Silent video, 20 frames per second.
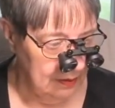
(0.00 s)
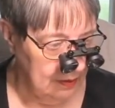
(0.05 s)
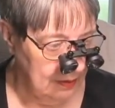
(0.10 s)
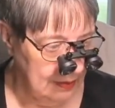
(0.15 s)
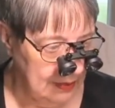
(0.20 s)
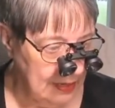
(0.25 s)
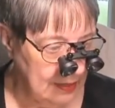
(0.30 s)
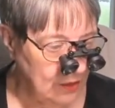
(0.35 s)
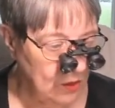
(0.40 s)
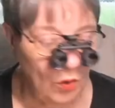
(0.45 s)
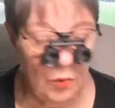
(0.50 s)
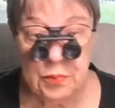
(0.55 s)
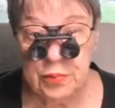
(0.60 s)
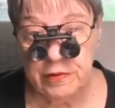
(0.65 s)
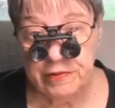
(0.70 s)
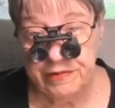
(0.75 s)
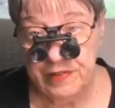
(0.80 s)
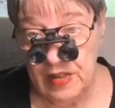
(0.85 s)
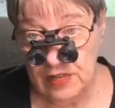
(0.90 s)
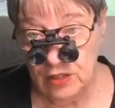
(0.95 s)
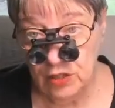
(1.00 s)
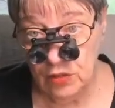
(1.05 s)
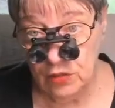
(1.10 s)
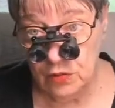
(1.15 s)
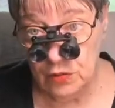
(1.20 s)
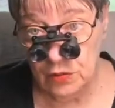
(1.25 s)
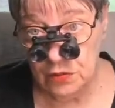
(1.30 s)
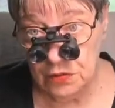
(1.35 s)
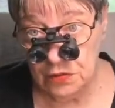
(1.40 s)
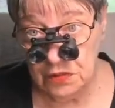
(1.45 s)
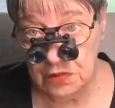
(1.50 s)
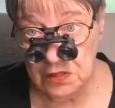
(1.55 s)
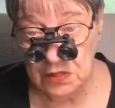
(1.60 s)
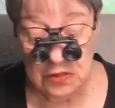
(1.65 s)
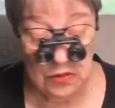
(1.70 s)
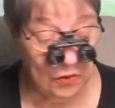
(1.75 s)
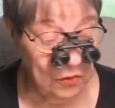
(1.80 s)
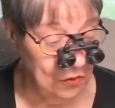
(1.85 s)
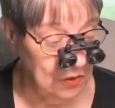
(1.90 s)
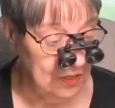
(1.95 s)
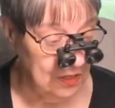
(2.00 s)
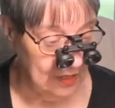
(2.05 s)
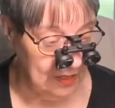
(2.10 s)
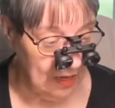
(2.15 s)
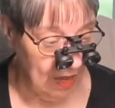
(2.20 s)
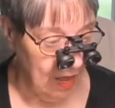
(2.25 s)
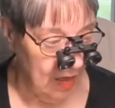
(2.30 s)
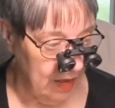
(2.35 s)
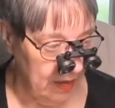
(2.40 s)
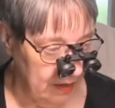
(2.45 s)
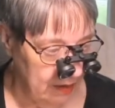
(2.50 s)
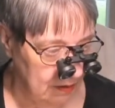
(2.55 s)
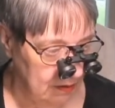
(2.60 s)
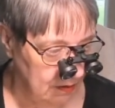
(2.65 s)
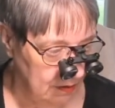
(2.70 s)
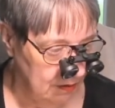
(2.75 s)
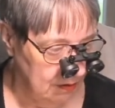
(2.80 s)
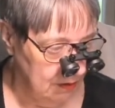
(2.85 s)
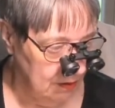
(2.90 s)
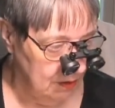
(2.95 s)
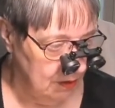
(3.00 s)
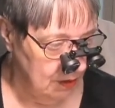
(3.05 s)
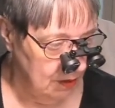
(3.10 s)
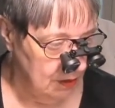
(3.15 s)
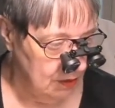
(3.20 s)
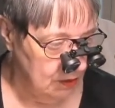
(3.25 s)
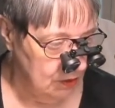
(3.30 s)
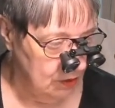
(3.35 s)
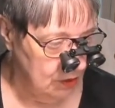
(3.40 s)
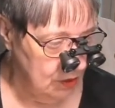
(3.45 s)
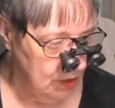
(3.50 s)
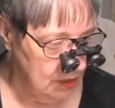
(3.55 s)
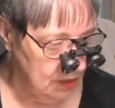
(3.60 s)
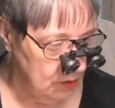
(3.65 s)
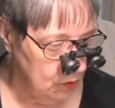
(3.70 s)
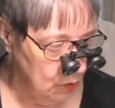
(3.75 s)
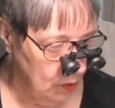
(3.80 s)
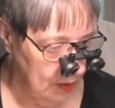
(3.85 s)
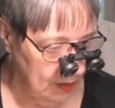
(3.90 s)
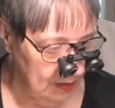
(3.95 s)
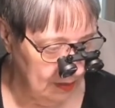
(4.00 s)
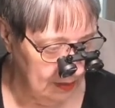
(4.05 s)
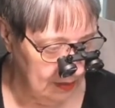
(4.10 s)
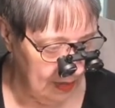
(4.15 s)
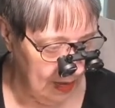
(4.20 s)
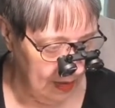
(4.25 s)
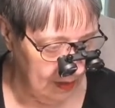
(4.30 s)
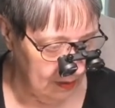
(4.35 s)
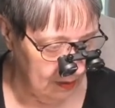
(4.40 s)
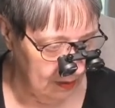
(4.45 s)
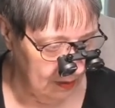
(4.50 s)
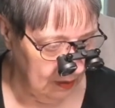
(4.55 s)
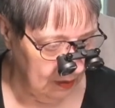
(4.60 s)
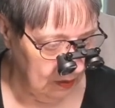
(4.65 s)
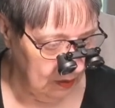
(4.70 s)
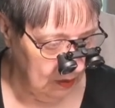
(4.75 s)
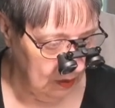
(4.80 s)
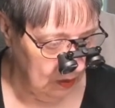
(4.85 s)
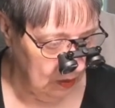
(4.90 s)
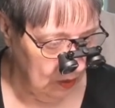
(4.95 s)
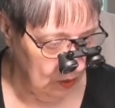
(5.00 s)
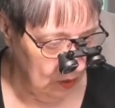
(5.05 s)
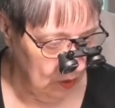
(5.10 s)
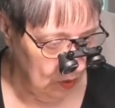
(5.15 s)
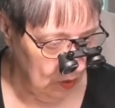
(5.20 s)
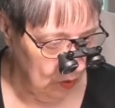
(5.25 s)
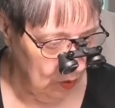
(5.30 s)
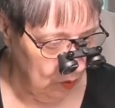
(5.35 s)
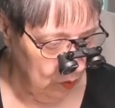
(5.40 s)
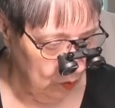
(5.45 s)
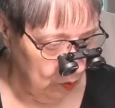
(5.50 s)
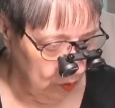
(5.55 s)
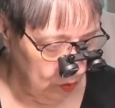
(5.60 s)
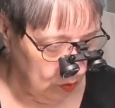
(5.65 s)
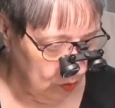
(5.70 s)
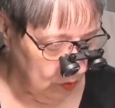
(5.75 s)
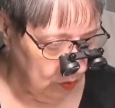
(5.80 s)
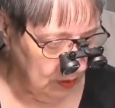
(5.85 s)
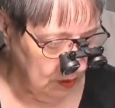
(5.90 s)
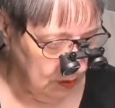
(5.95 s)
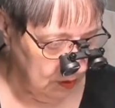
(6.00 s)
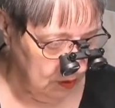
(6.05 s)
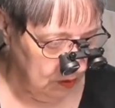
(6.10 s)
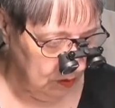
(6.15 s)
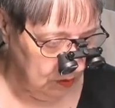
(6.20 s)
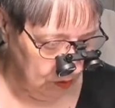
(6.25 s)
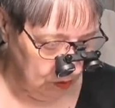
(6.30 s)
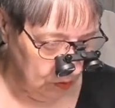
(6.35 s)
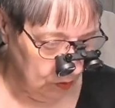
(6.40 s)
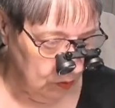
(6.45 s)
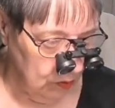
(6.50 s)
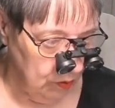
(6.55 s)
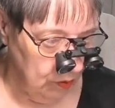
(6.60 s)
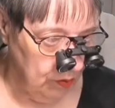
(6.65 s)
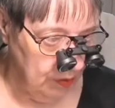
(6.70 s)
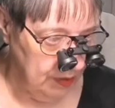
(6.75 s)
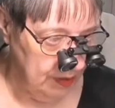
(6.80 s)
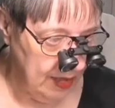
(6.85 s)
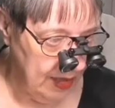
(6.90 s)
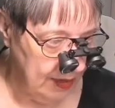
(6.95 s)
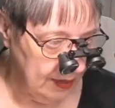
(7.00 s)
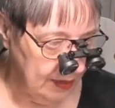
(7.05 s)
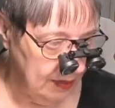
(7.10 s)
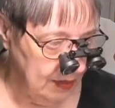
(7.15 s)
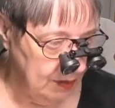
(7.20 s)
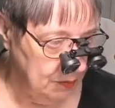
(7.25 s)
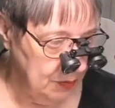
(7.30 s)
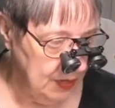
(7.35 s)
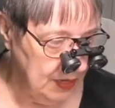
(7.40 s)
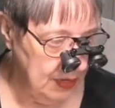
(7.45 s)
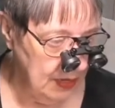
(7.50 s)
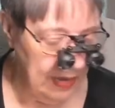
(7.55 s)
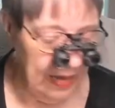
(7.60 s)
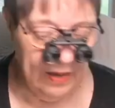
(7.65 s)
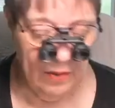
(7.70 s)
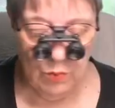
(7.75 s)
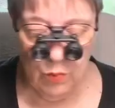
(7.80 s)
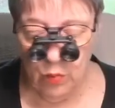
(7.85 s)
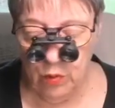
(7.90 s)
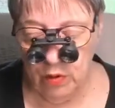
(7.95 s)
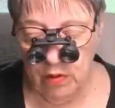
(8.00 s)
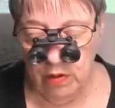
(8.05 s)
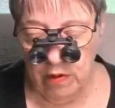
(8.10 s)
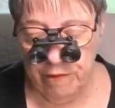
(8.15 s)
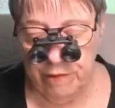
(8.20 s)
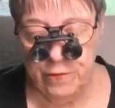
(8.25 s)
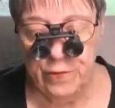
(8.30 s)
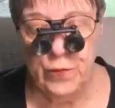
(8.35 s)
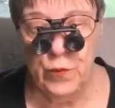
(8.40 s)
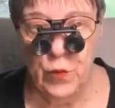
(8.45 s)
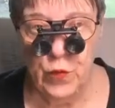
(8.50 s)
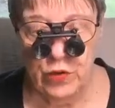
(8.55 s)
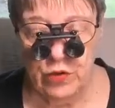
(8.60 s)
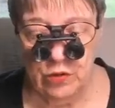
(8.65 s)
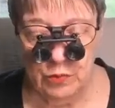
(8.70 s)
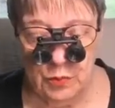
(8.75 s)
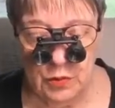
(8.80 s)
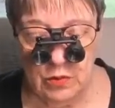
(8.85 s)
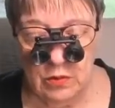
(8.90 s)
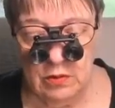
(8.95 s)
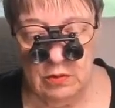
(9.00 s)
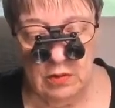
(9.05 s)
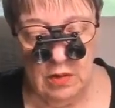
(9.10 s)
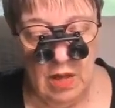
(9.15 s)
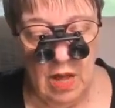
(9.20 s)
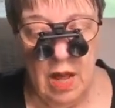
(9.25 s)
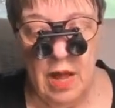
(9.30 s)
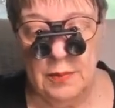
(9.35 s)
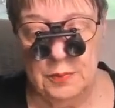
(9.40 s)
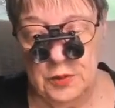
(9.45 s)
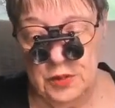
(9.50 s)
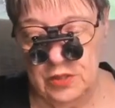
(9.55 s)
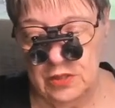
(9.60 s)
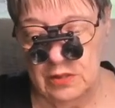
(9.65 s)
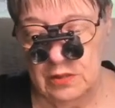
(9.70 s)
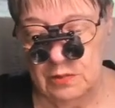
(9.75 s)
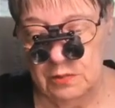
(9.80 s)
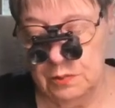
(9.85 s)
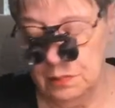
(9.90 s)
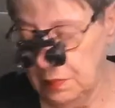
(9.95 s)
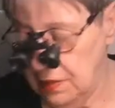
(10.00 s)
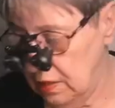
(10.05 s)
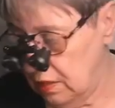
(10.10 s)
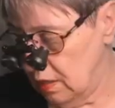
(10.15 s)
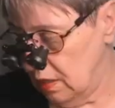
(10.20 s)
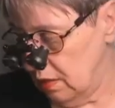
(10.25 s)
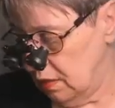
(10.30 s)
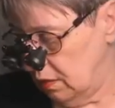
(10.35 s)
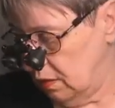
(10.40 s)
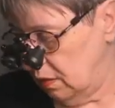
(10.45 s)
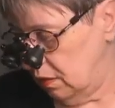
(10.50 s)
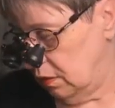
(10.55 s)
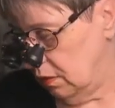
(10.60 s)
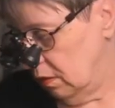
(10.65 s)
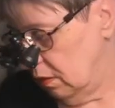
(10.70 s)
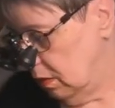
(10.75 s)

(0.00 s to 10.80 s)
dental professionals to decide just what exactly we're going to do that can be a more affordable option, because